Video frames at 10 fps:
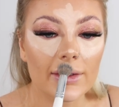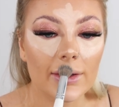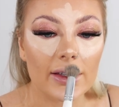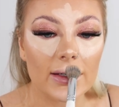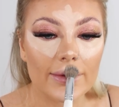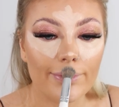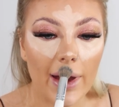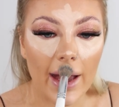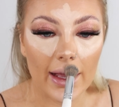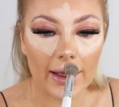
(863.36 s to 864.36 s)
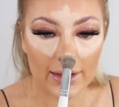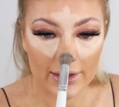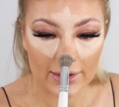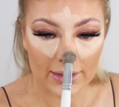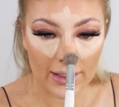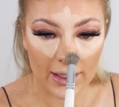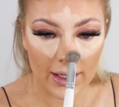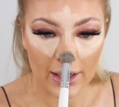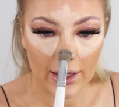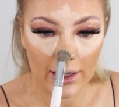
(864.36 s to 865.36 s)
So I just pack this
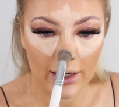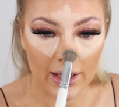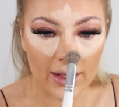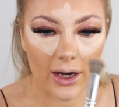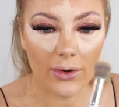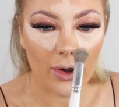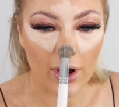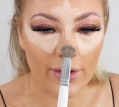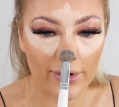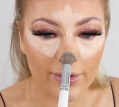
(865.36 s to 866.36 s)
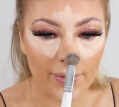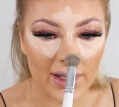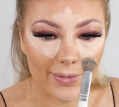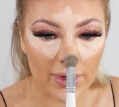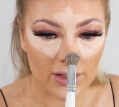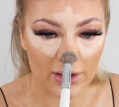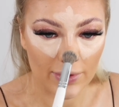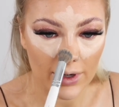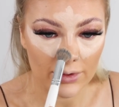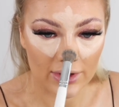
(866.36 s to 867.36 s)
in and then I'll go over it with my sponge as
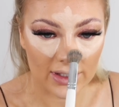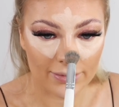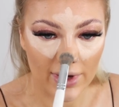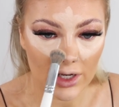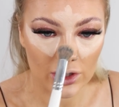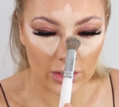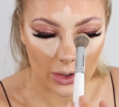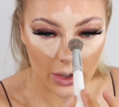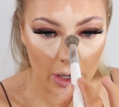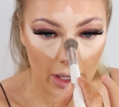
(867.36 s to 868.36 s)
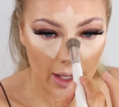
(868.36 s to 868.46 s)
well just to make sure